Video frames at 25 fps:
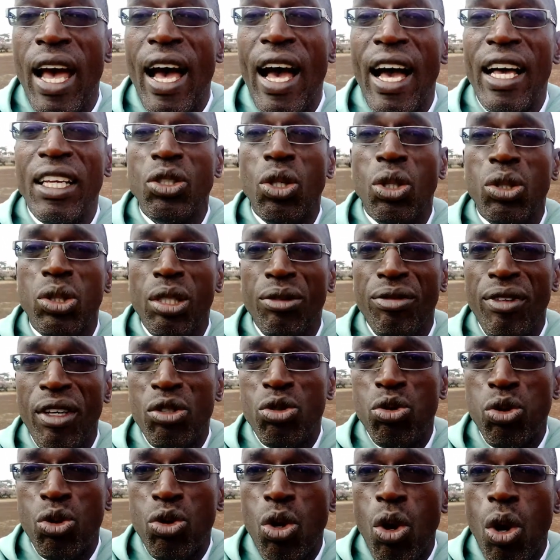And Joseph
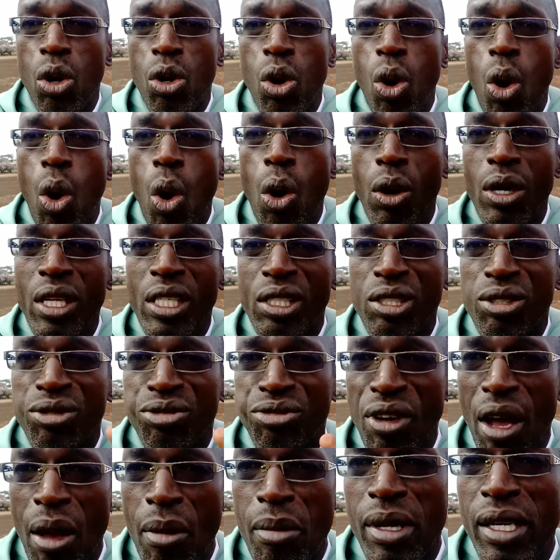had to call all
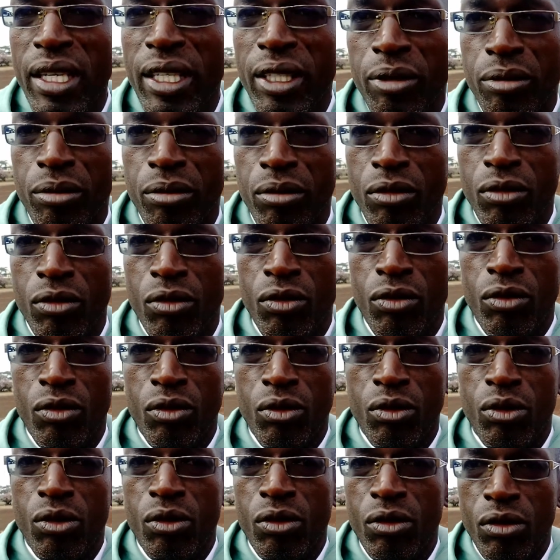his family
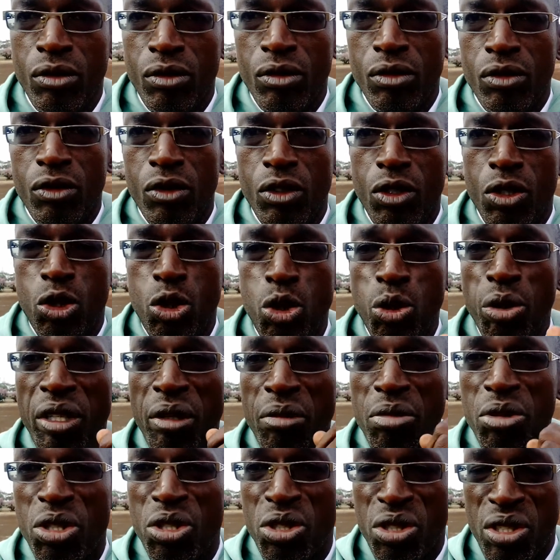to
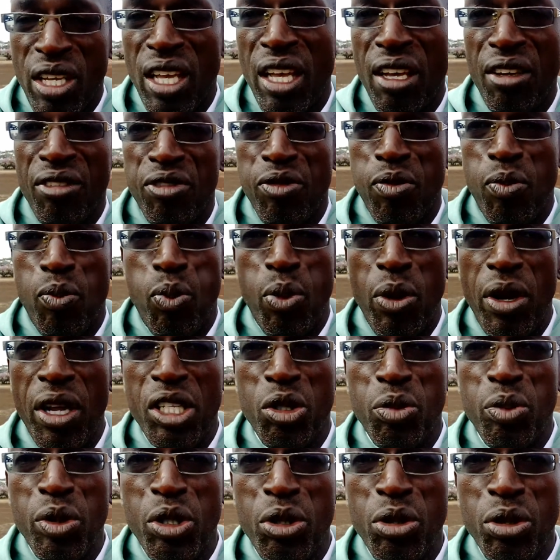himself.
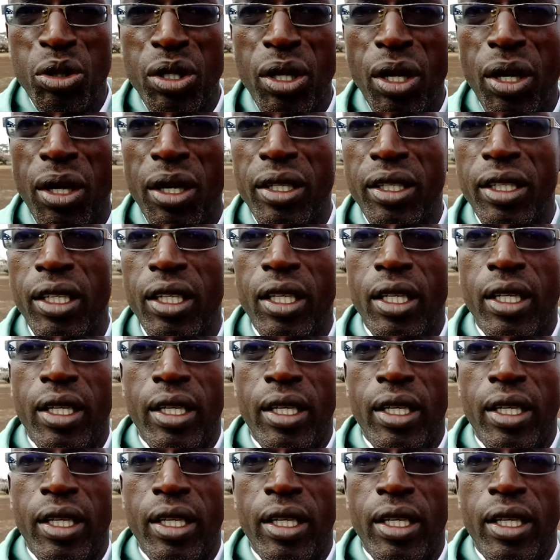Praise be to God.